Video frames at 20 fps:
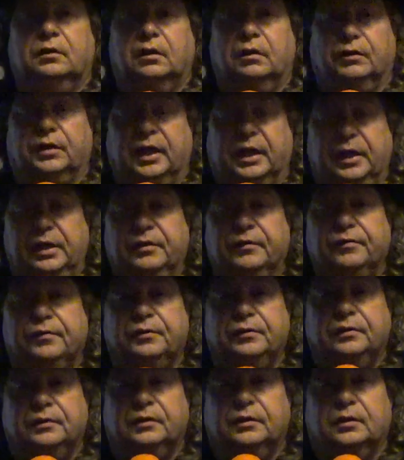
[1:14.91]
Okay?
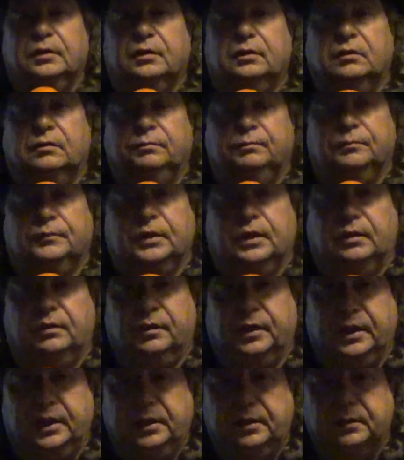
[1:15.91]
All
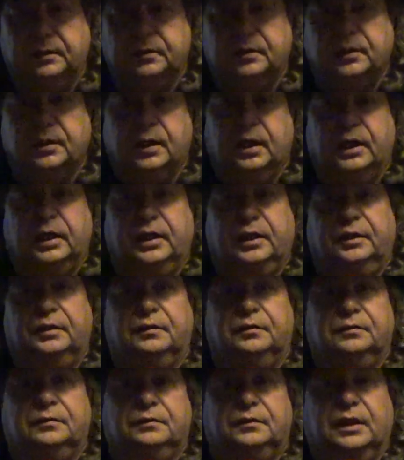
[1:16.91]
right? And
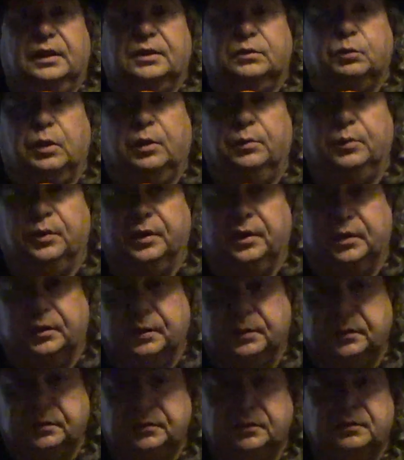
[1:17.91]
that's why we're going
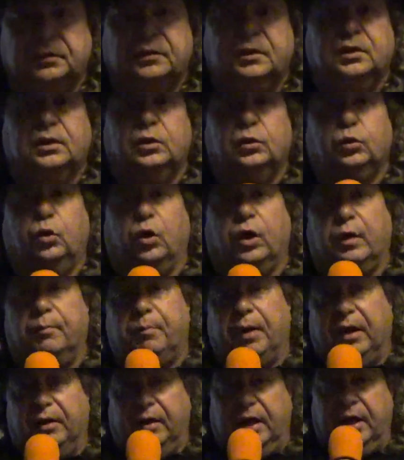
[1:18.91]
to talk
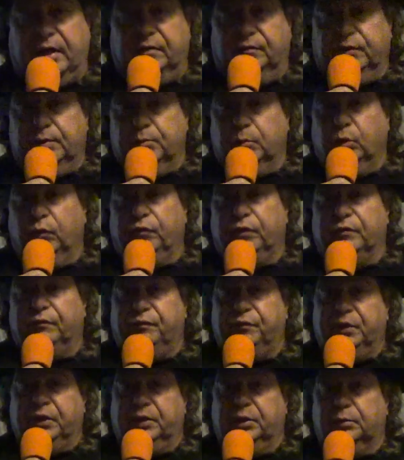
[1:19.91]
about how to remove your
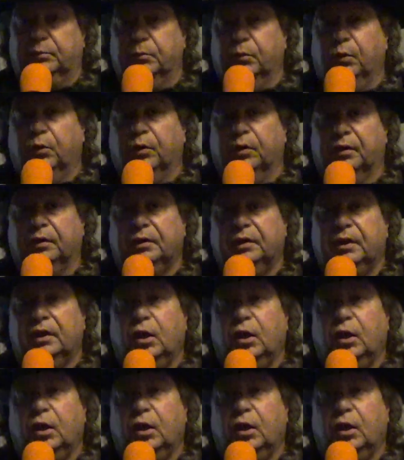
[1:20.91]
fear more.